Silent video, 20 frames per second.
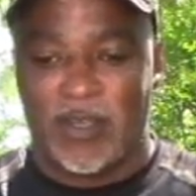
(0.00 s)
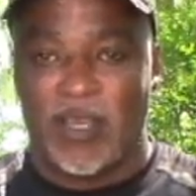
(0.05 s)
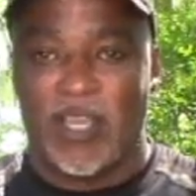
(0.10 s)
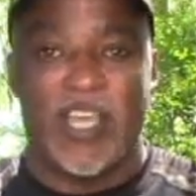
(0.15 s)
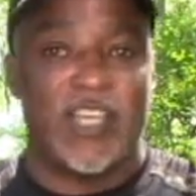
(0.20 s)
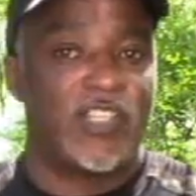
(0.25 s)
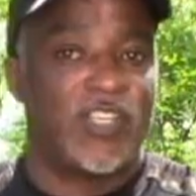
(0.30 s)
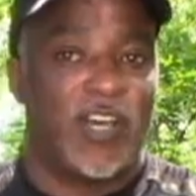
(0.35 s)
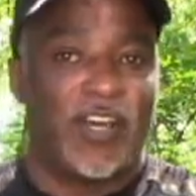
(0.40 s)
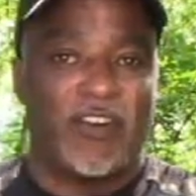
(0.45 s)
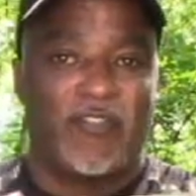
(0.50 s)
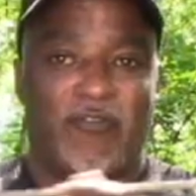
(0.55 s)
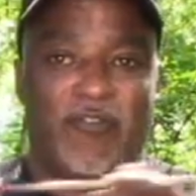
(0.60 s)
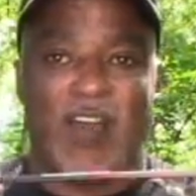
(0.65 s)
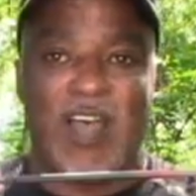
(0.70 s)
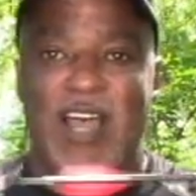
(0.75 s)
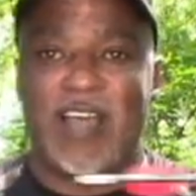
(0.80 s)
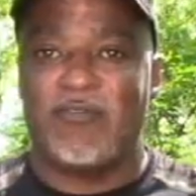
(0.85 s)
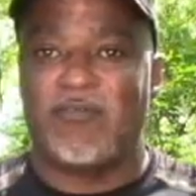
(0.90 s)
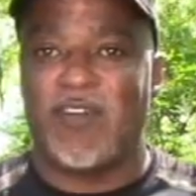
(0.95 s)
it's going to
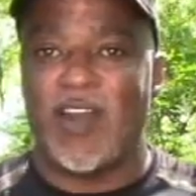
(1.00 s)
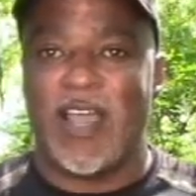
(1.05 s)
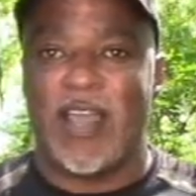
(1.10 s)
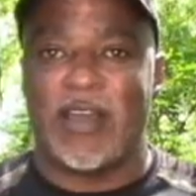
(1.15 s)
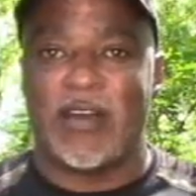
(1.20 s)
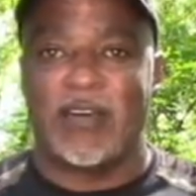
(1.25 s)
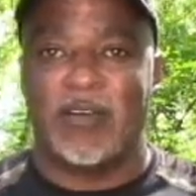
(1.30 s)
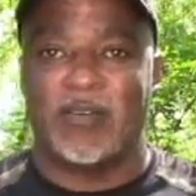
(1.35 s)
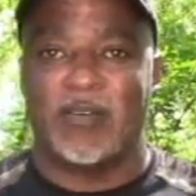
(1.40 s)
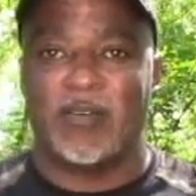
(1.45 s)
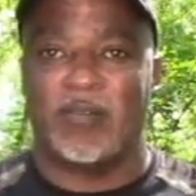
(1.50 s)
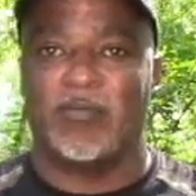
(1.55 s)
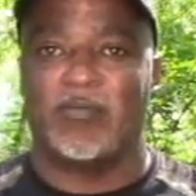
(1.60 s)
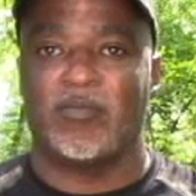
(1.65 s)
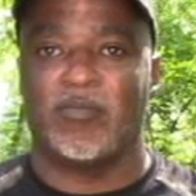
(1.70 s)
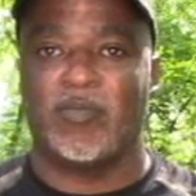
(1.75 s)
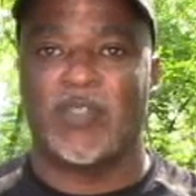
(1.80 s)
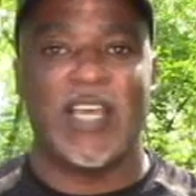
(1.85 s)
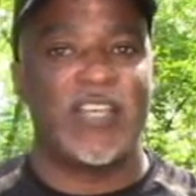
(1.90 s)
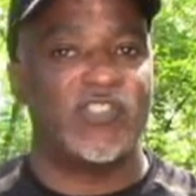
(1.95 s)
fly flatter.
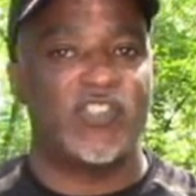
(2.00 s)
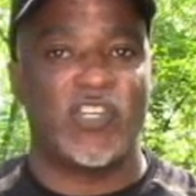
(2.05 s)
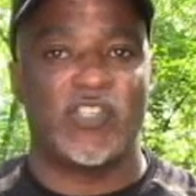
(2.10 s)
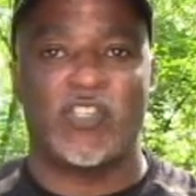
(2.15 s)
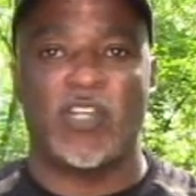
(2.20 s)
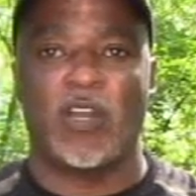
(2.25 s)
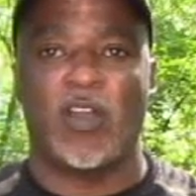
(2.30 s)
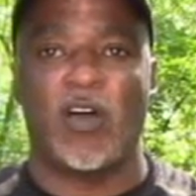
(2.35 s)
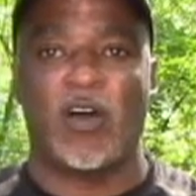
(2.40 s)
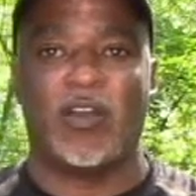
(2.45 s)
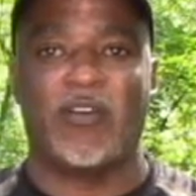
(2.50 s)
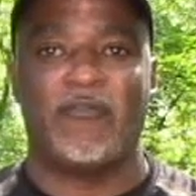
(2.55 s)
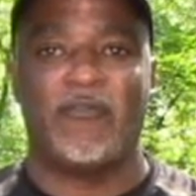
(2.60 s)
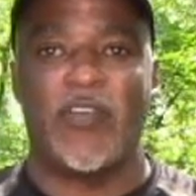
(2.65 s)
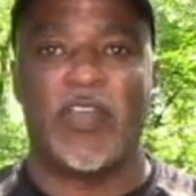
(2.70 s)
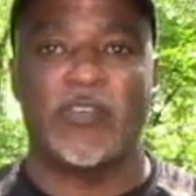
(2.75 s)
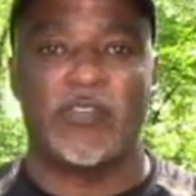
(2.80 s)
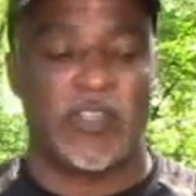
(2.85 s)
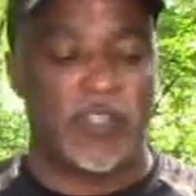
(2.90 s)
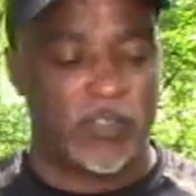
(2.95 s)
That's just the law of
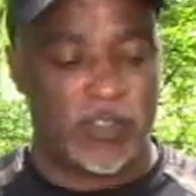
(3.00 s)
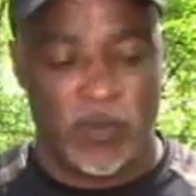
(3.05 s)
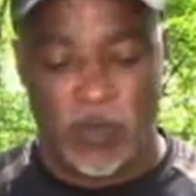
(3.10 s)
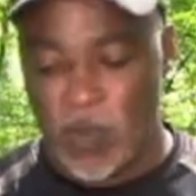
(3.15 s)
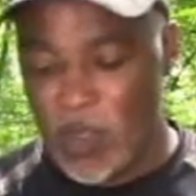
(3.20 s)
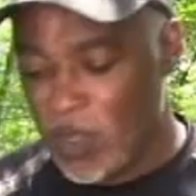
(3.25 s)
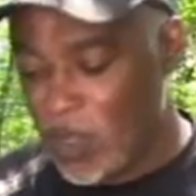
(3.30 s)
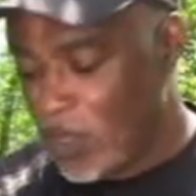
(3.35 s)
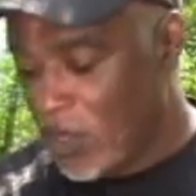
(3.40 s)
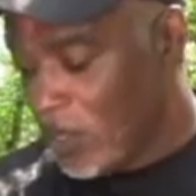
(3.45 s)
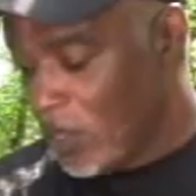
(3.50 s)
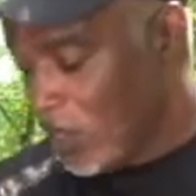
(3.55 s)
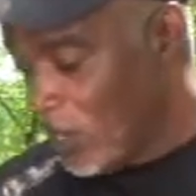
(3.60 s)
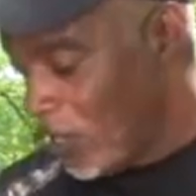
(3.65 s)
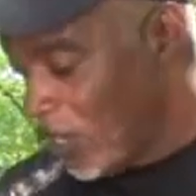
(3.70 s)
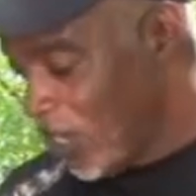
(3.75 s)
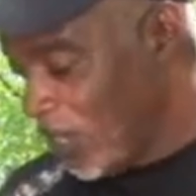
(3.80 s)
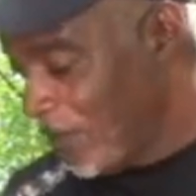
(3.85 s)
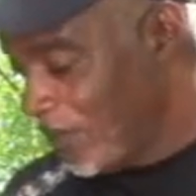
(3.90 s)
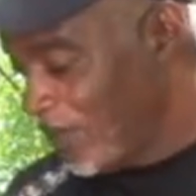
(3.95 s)
physics.
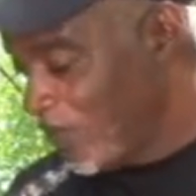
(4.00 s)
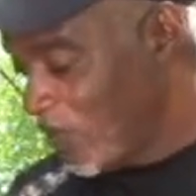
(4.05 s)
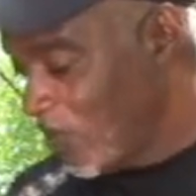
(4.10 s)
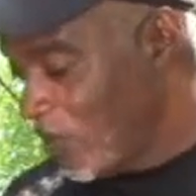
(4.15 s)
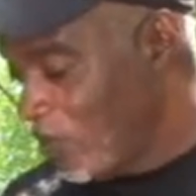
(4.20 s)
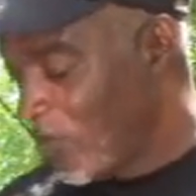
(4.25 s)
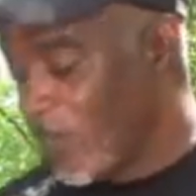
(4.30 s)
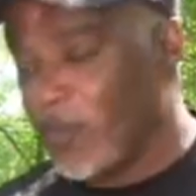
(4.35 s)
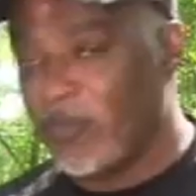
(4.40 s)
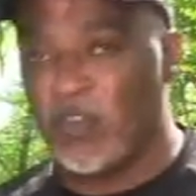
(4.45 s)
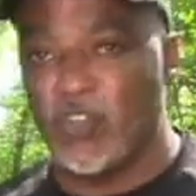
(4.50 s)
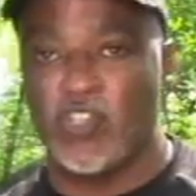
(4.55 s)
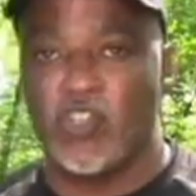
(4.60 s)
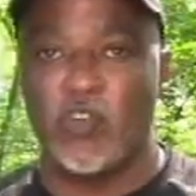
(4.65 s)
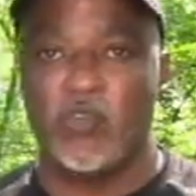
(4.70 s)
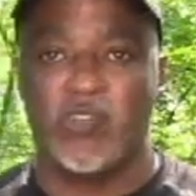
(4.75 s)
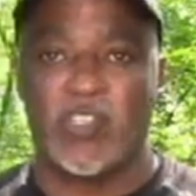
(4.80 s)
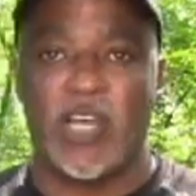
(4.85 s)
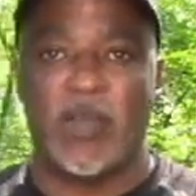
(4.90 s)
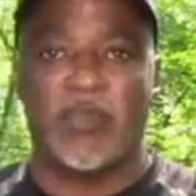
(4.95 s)
But if you
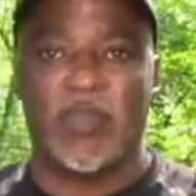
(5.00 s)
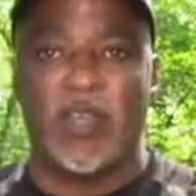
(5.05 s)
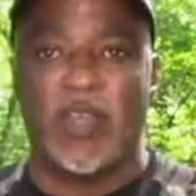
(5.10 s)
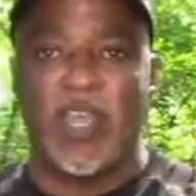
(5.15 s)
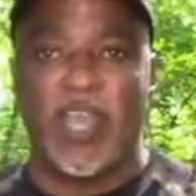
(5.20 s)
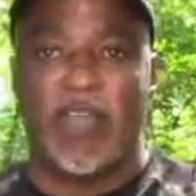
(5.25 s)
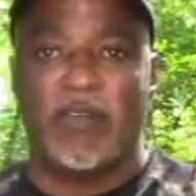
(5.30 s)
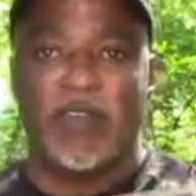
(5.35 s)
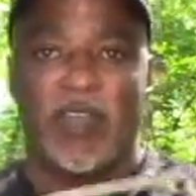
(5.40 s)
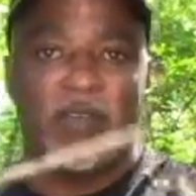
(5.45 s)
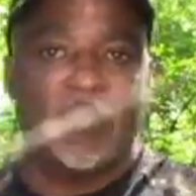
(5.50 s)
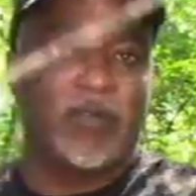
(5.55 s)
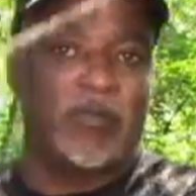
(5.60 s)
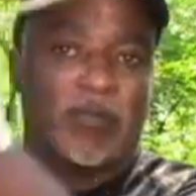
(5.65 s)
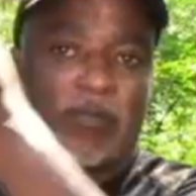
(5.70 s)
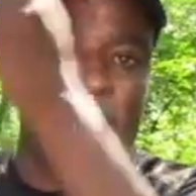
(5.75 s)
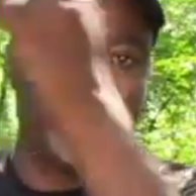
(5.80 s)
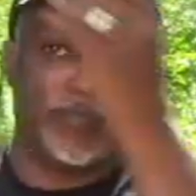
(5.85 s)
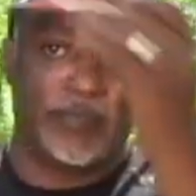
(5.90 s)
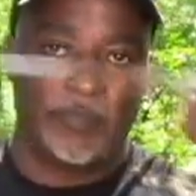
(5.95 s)
shoot something heavy,
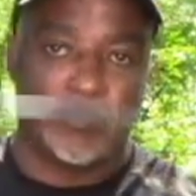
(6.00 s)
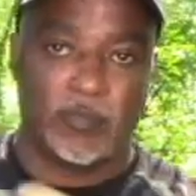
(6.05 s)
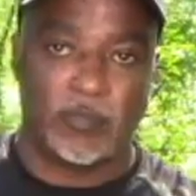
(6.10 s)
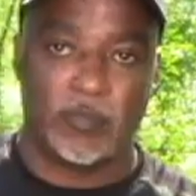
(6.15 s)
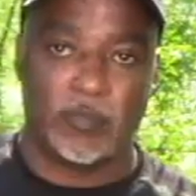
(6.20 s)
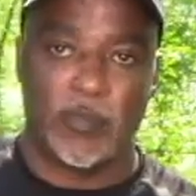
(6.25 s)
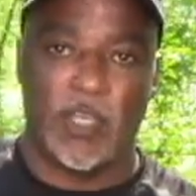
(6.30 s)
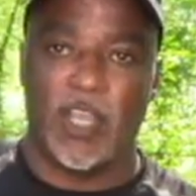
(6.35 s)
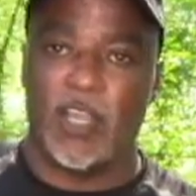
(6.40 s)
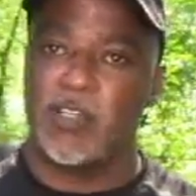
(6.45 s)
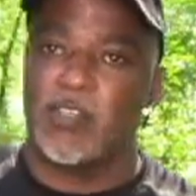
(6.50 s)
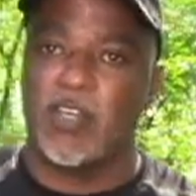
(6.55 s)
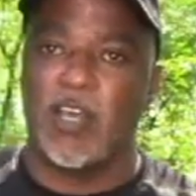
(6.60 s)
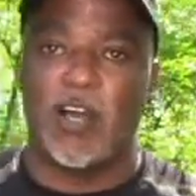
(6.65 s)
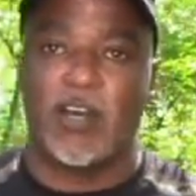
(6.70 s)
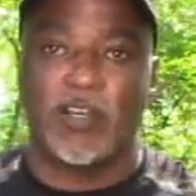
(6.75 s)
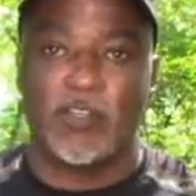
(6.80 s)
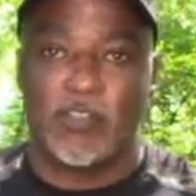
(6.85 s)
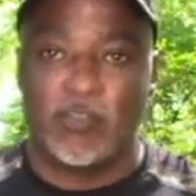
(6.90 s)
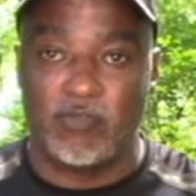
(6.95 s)
it's
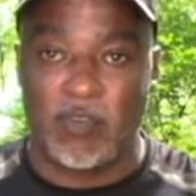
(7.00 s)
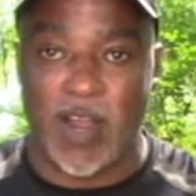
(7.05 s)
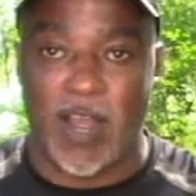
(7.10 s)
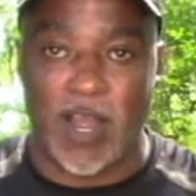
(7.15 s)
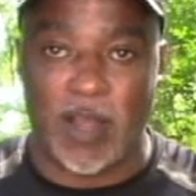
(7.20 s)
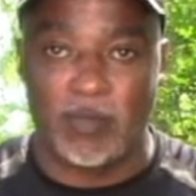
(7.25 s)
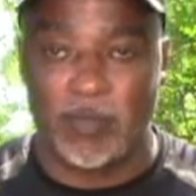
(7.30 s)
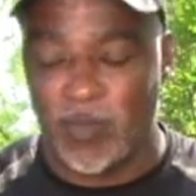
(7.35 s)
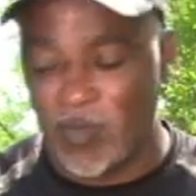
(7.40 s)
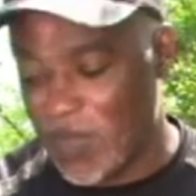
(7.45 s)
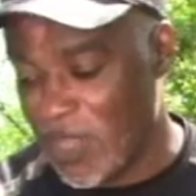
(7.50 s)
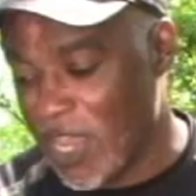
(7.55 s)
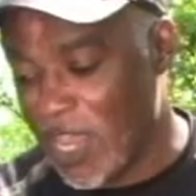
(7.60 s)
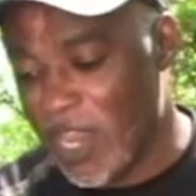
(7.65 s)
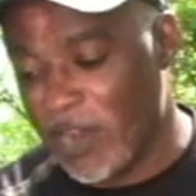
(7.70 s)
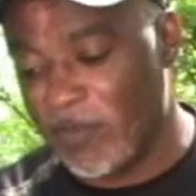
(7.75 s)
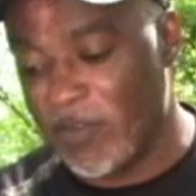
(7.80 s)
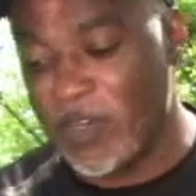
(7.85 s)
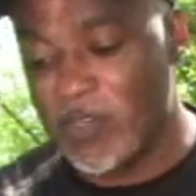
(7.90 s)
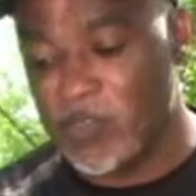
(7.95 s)
going to drop
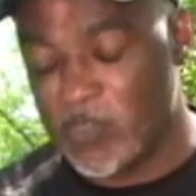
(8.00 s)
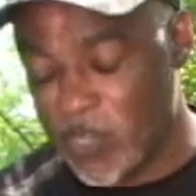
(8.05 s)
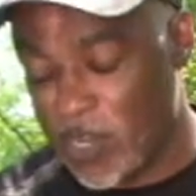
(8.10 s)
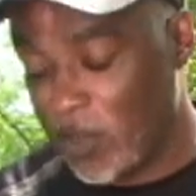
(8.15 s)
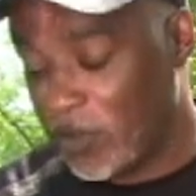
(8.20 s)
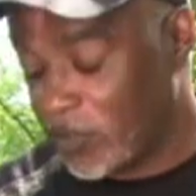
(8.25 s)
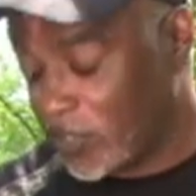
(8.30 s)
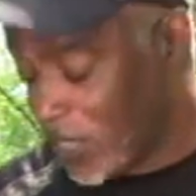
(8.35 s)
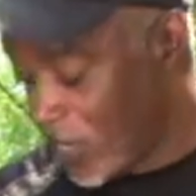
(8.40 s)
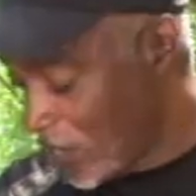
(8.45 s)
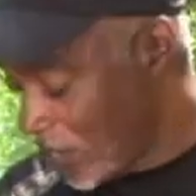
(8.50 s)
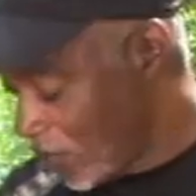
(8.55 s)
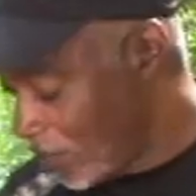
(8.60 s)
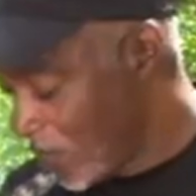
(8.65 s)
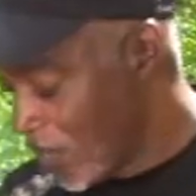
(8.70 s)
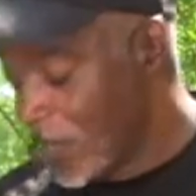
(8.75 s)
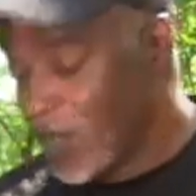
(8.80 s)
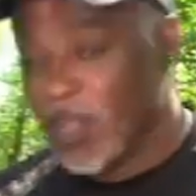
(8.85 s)
every single time.